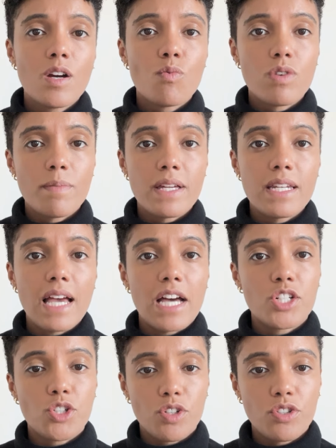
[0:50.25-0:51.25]
women,
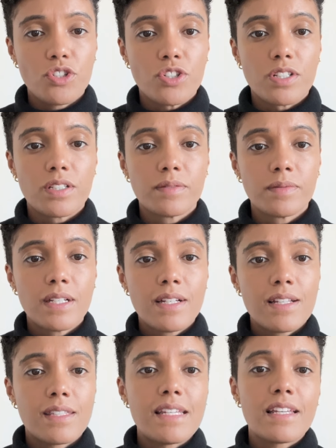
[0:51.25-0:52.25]
and children
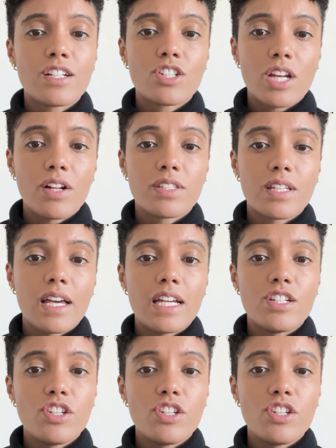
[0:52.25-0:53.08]
seeking shelter in